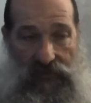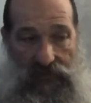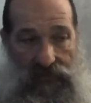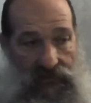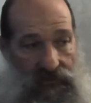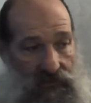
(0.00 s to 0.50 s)

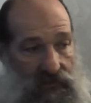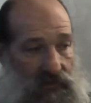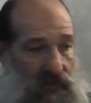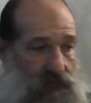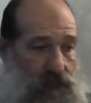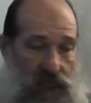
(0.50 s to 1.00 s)
and
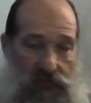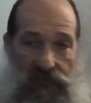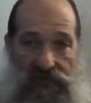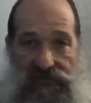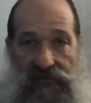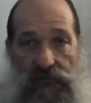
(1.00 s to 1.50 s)
I can pretty
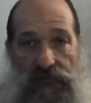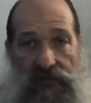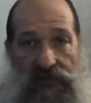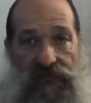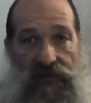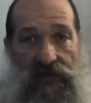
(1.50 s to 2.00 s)
much deal with
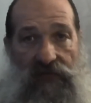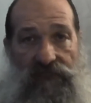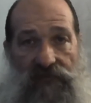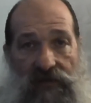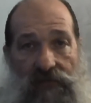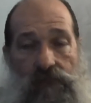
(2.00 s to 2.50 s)
anything
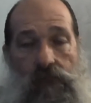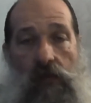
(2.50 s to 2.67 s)
after that.